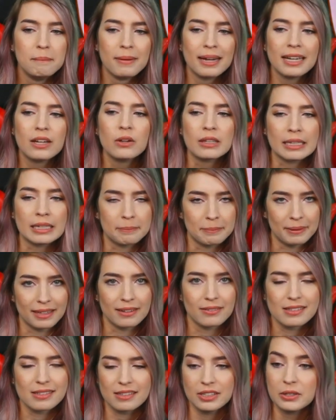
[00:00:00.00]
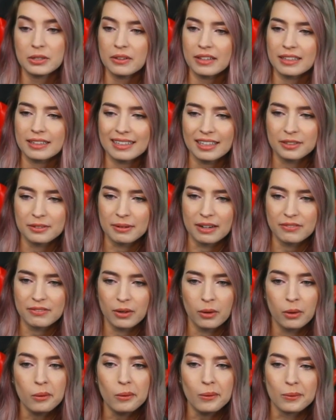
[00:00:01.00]
only pick was, you don't like the color red.
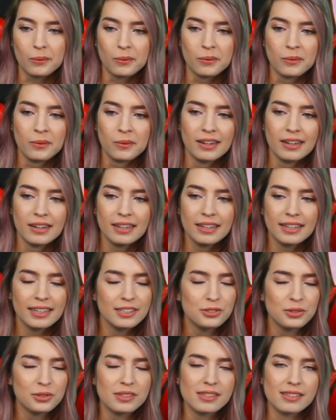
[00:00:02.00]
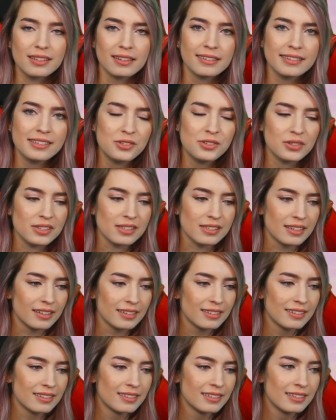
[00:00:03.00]
Oh, interesting,
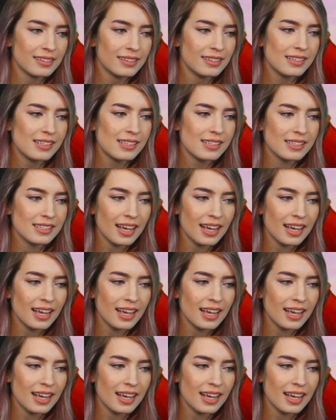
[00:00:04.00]
interesting. It's kind